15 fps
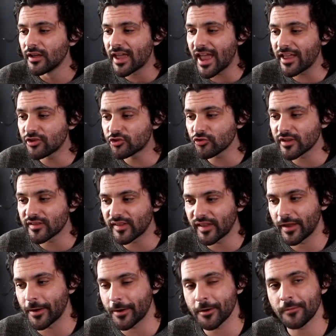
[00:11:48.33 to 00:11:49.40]
entries
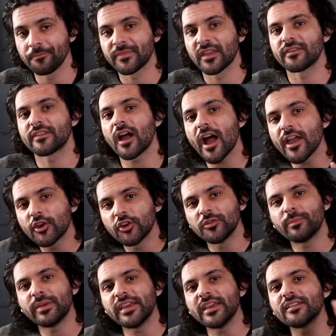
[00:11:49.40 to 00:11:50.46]
here that I could
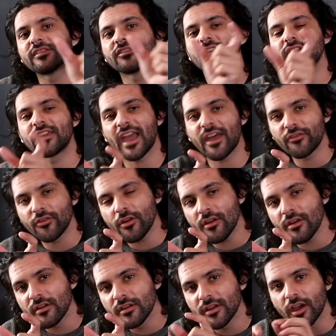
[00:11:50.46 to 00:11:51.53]
piece
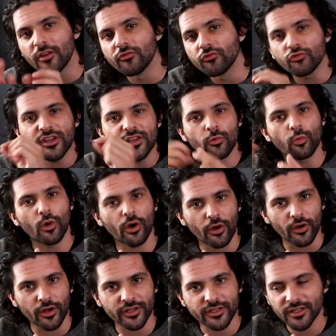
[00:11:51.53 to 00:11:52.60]
together and
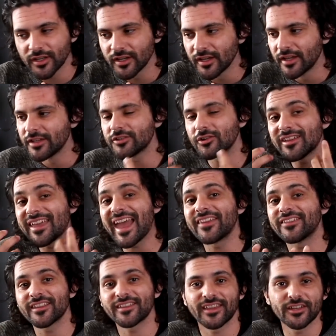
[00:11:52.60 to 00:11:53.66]
reword to get
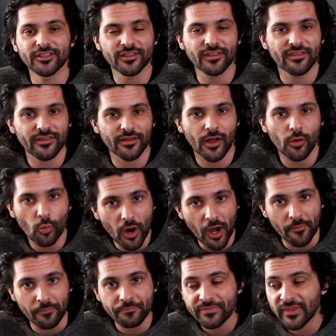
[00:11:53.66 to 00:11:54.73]
the sentence that I
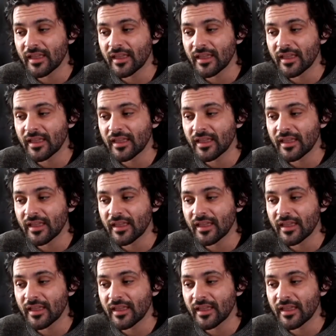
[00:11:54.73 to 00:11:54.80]
want.